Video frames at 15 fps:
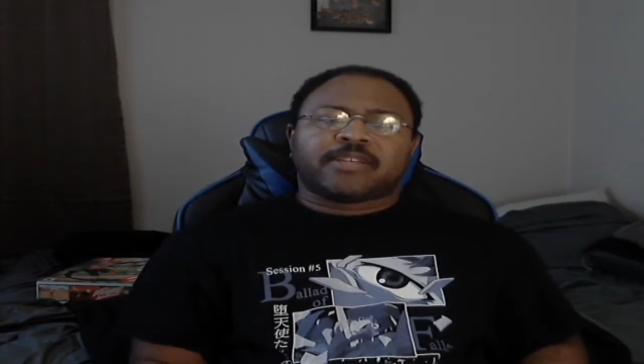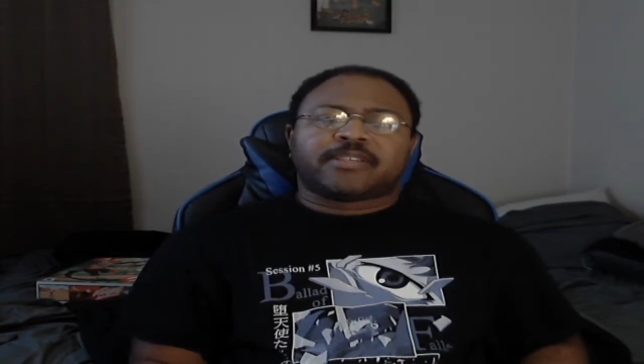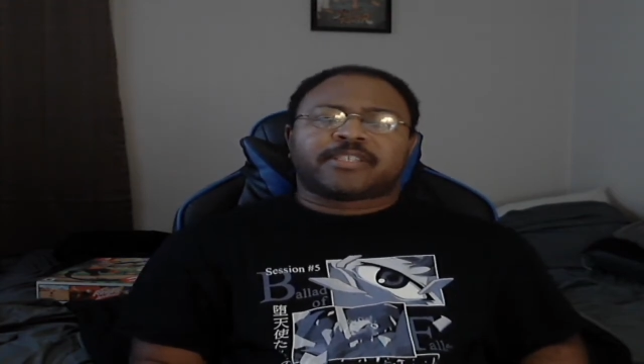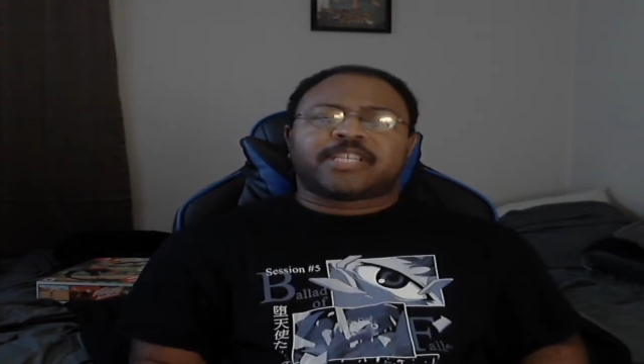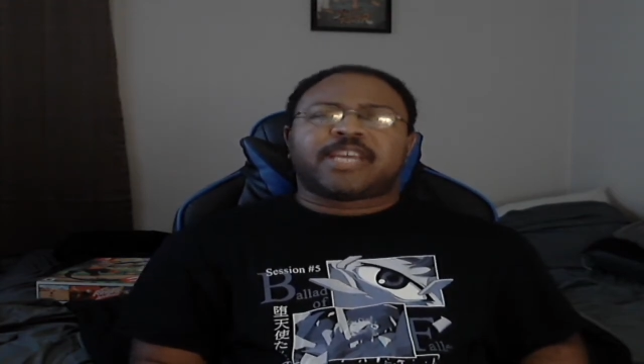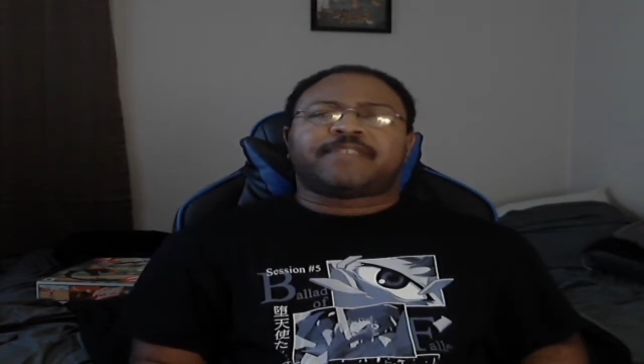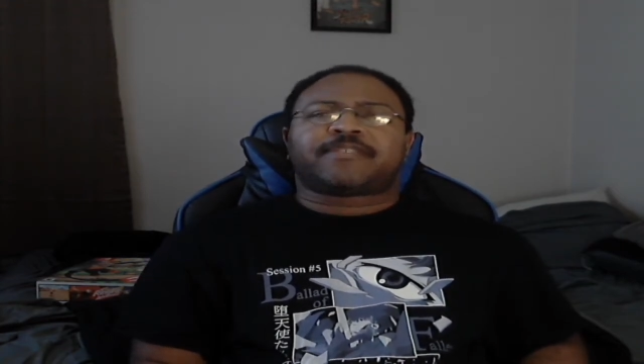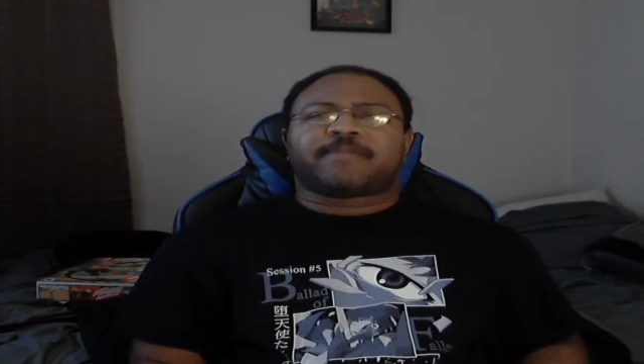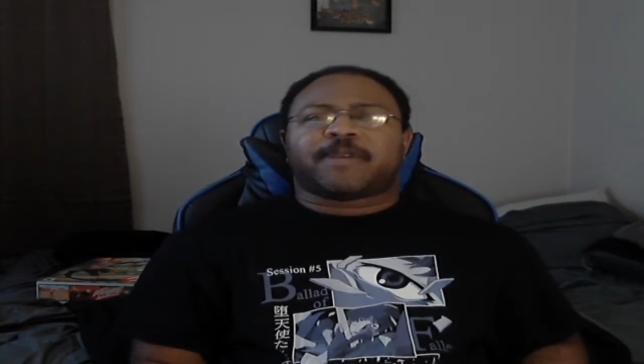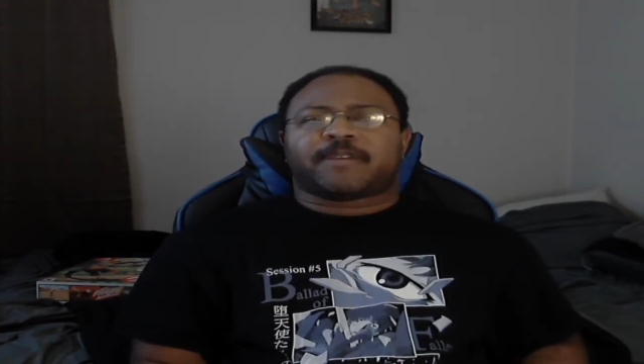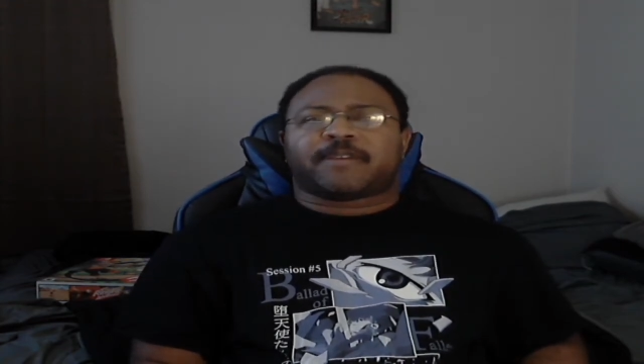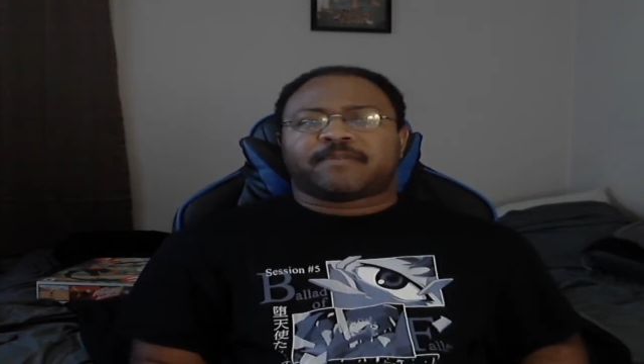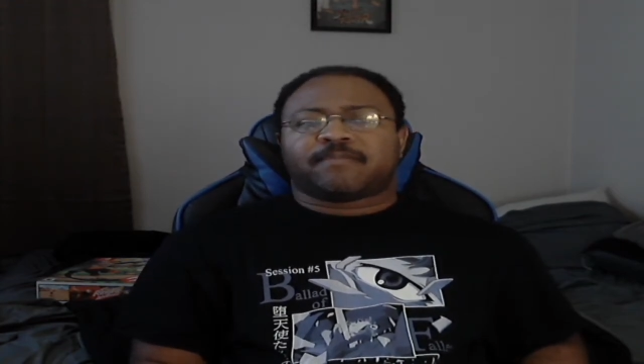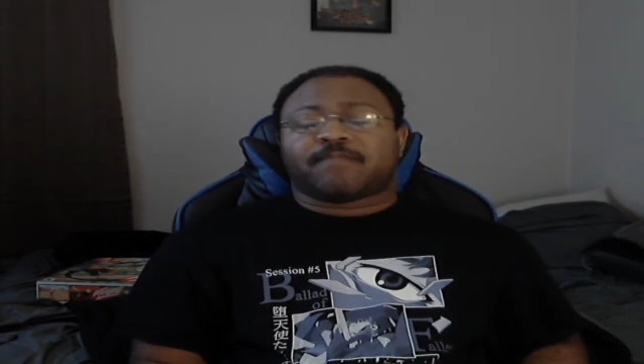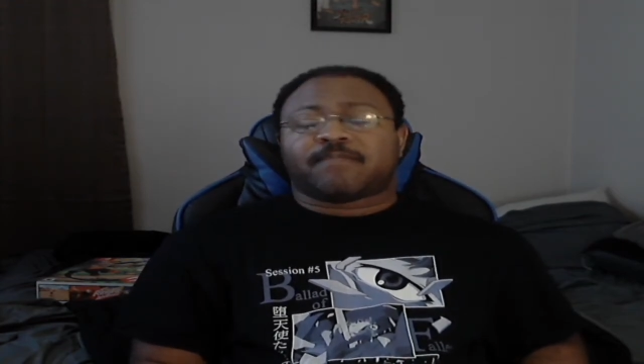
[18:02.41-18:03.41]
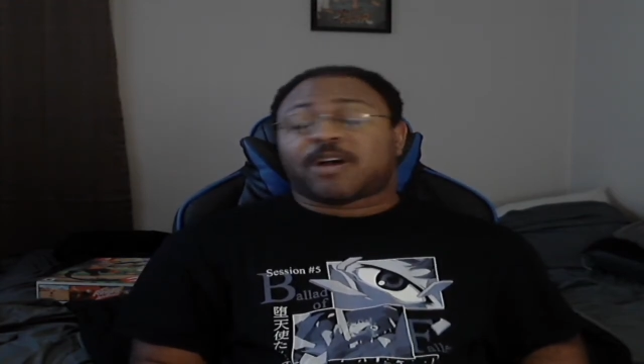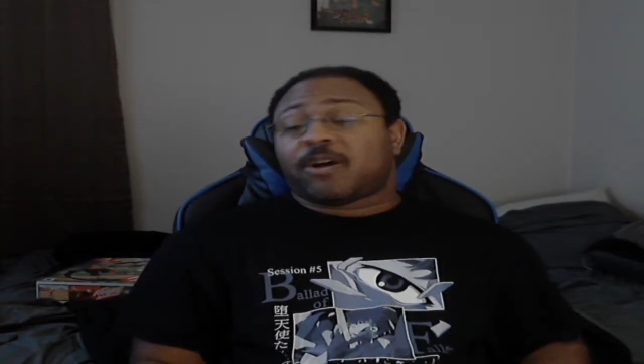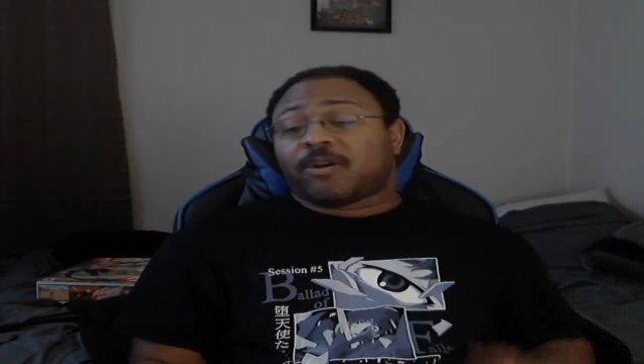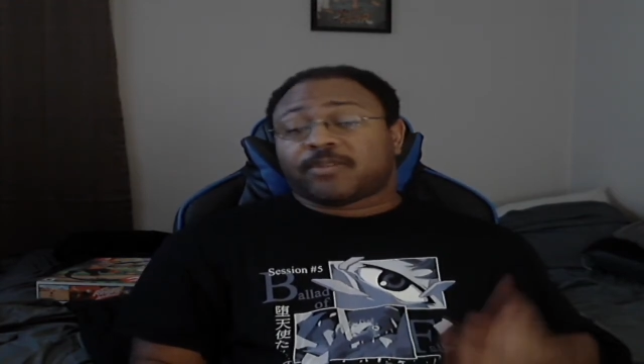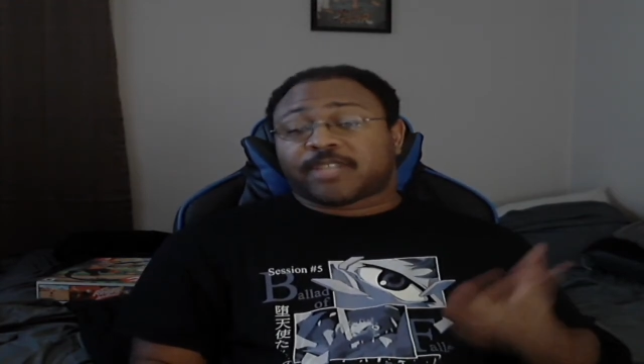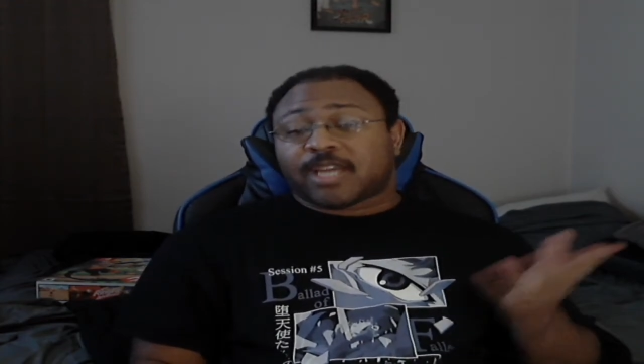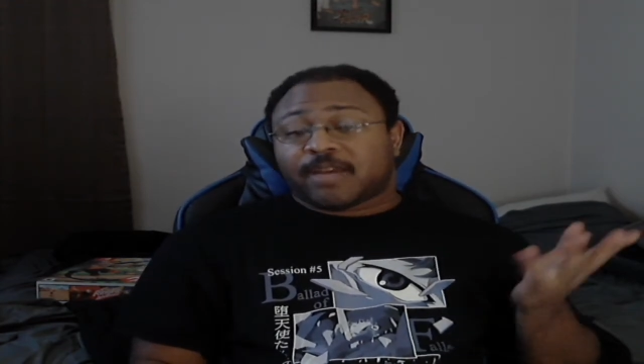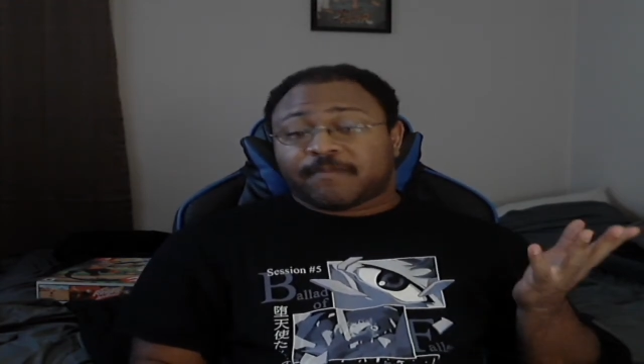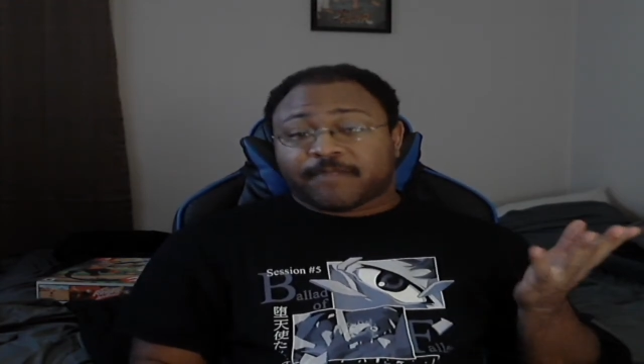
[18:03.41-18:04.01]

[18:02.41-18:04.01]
Steve Smith, my all-time